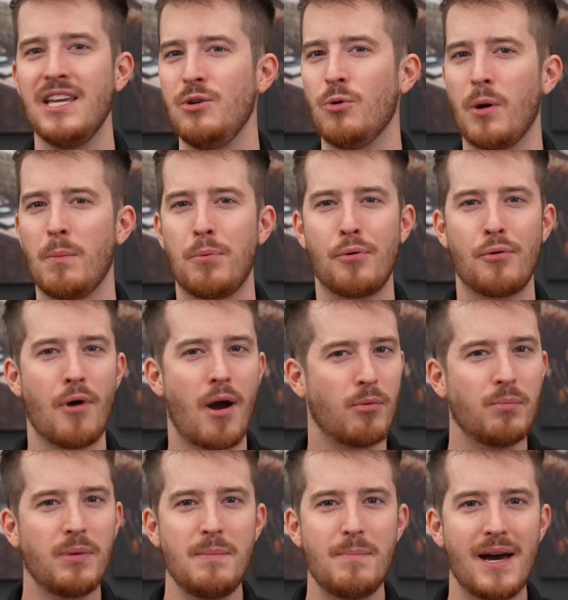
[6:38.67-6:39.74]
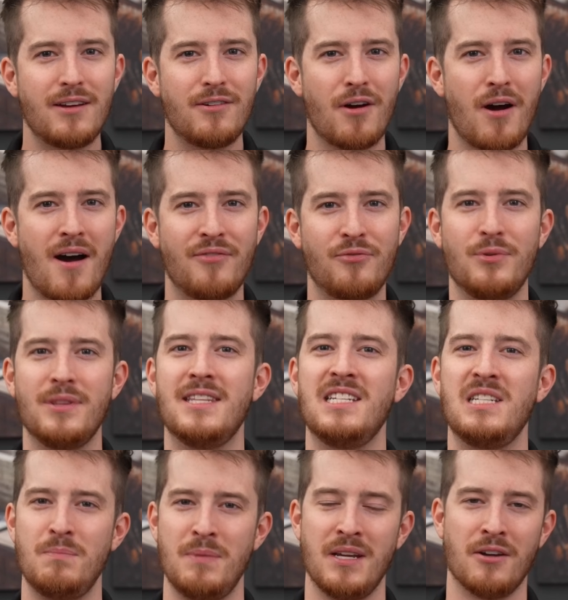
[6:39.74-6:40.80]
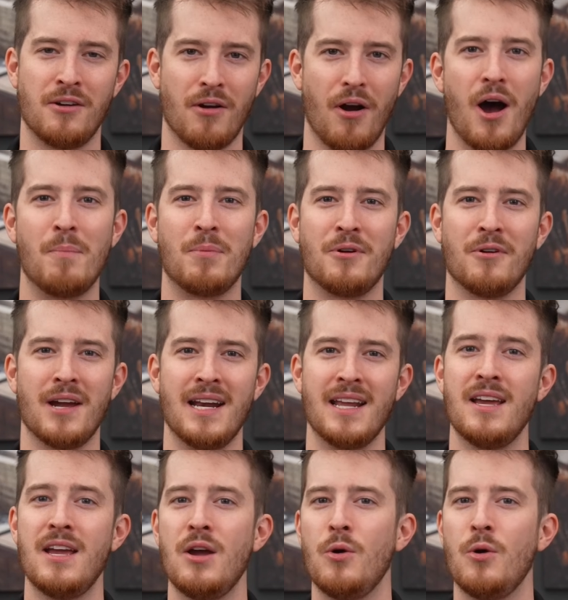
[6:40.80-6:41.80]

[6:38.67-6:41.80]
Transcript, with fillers: you are probably better off with the speaker upgrade.